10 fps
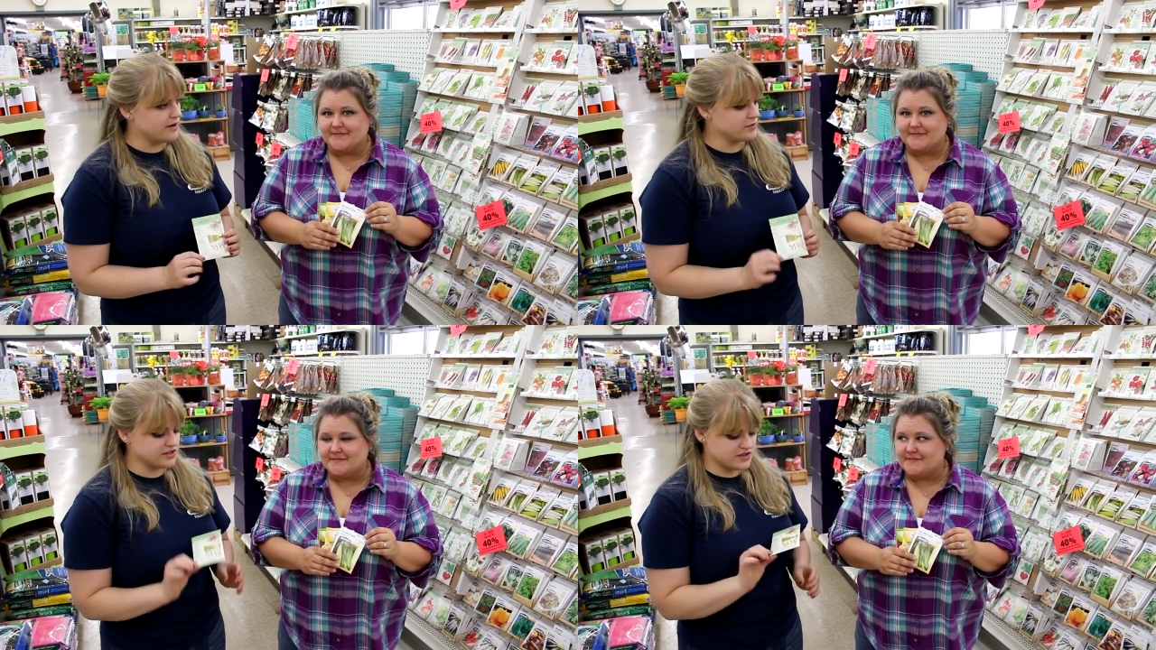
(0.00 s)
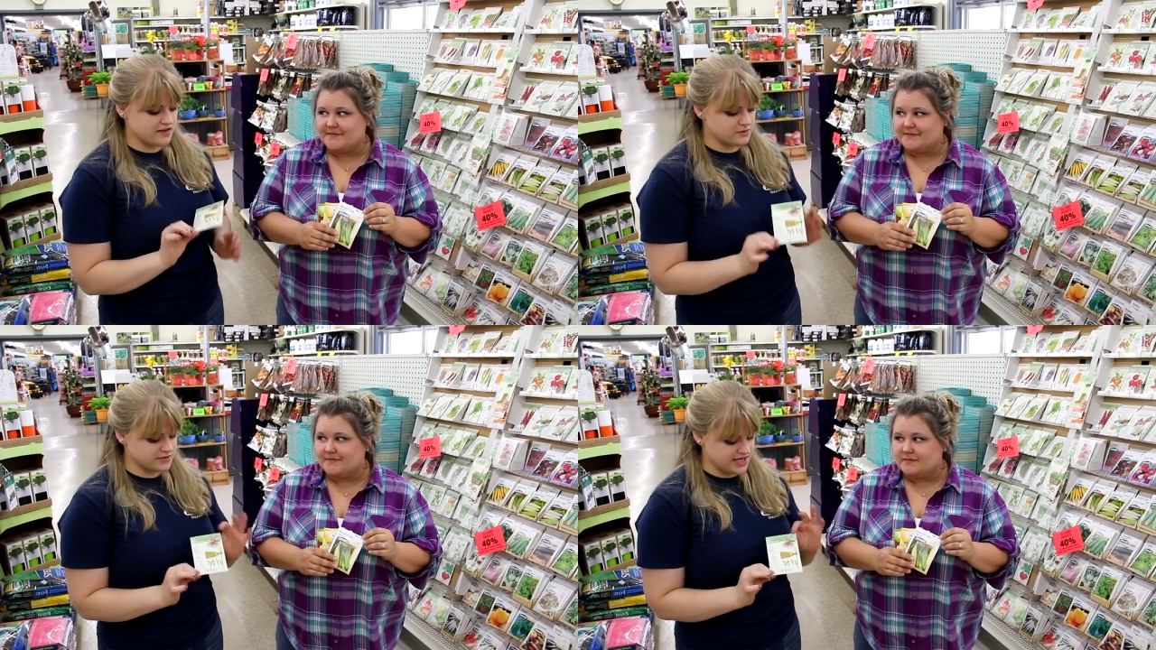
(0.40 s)
Speaker 1: We also
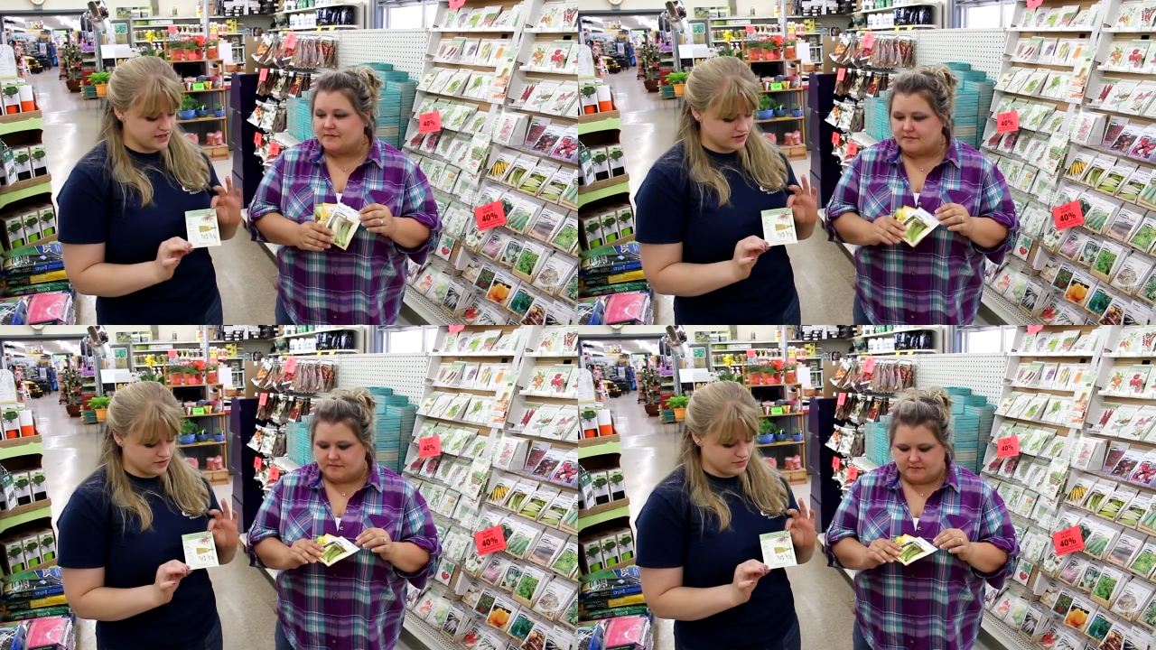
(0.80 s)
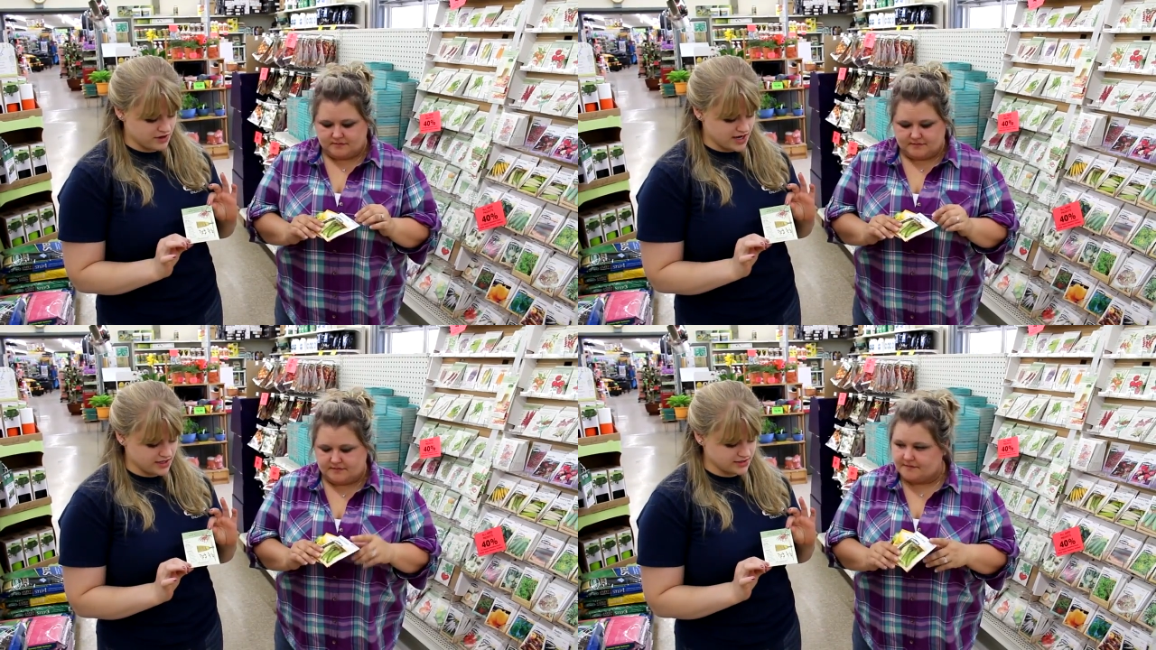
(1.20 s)
have the Botanical
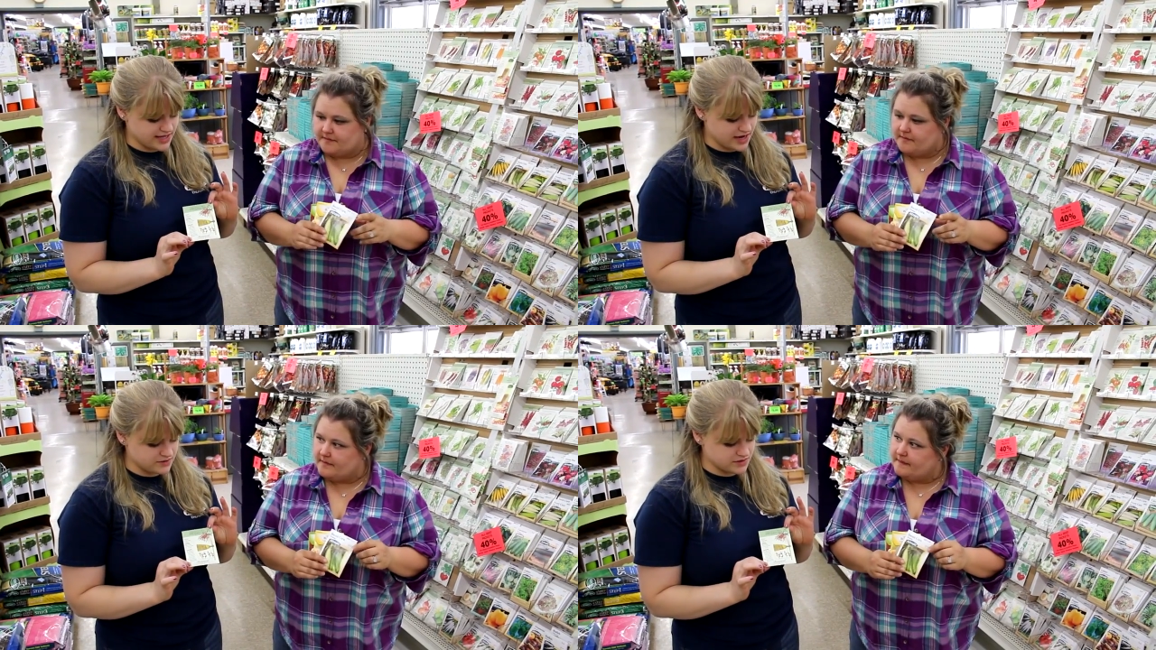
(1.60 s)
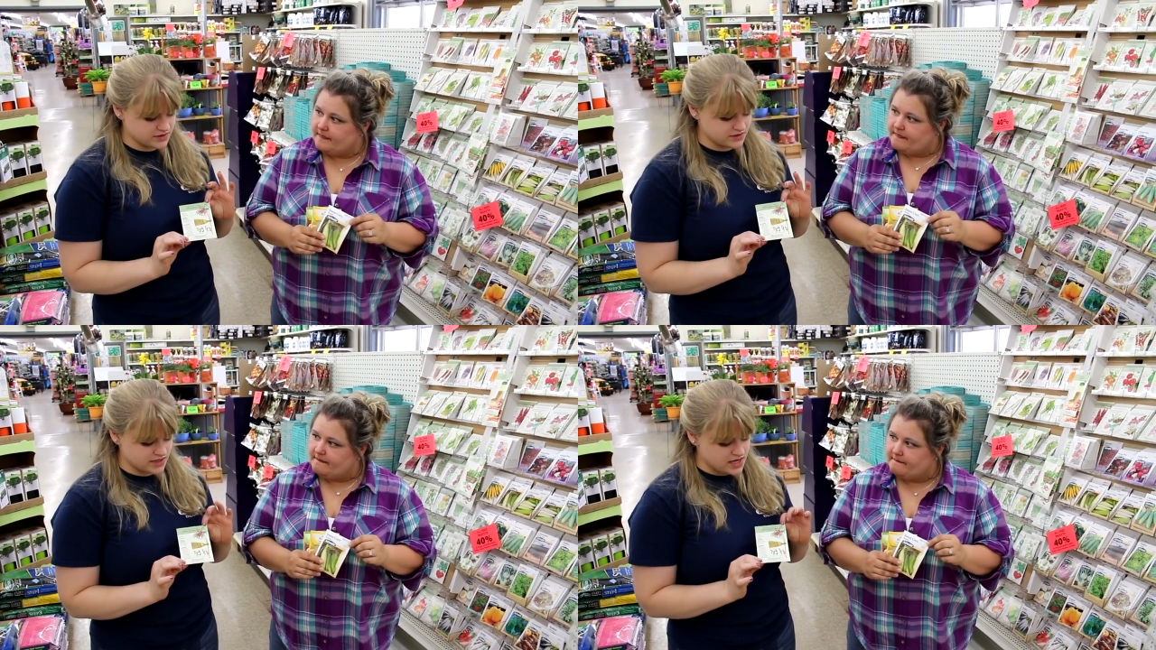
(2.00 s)
brand. That one,
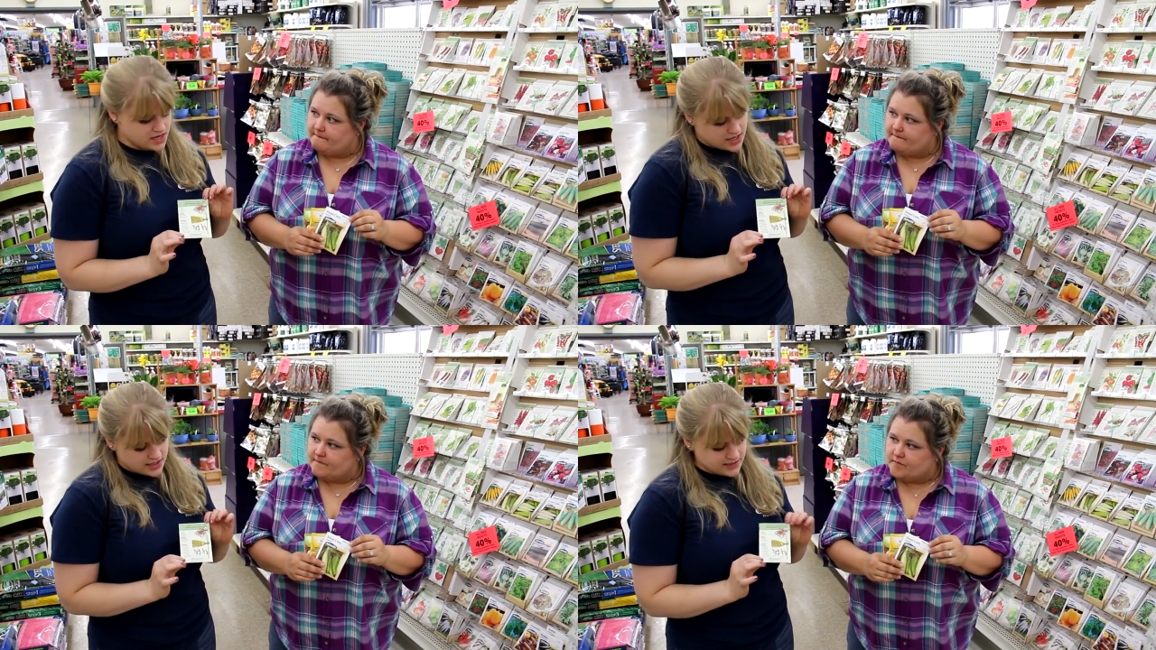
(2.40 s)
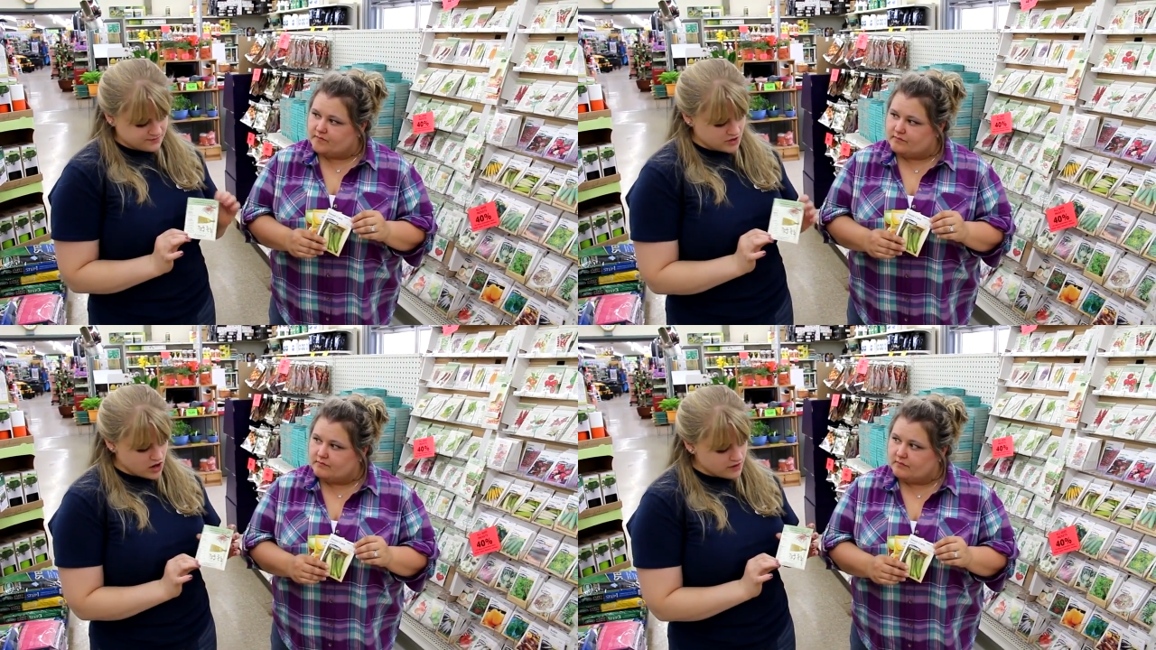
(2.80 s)

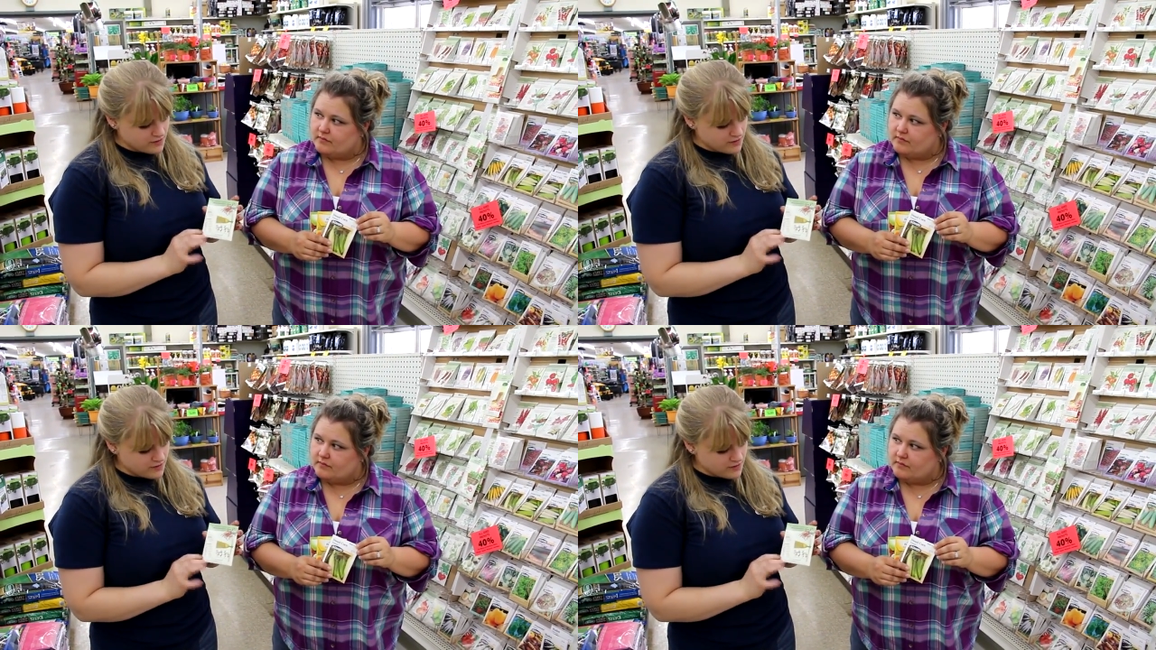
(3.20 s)
they're